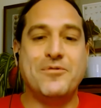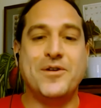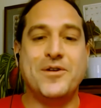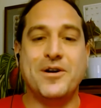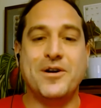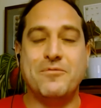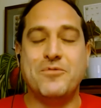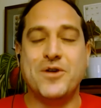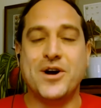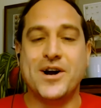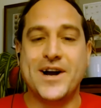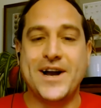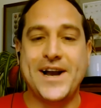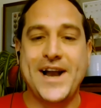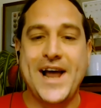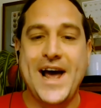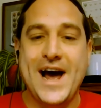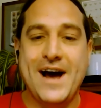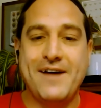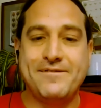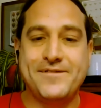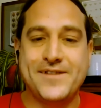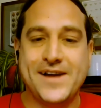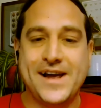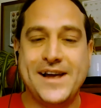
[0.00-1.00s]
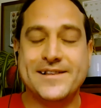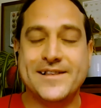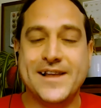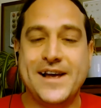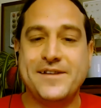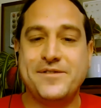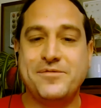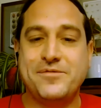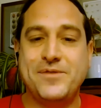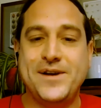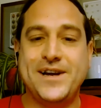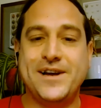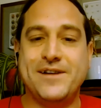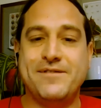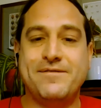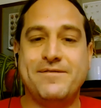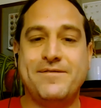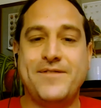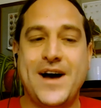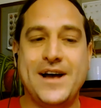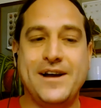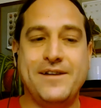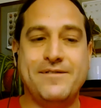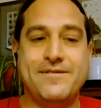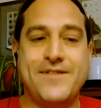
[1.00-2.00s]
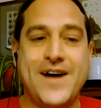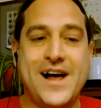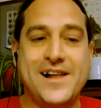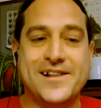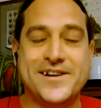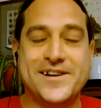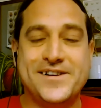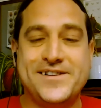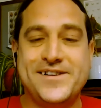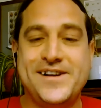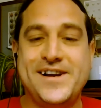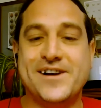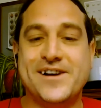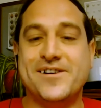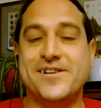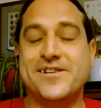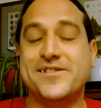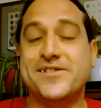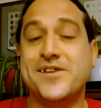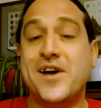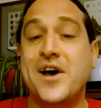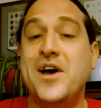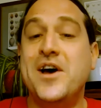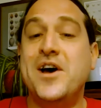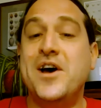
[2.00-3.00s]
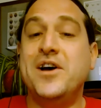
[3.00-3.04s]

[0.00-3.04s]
We're going to have to, unless we can find volunteers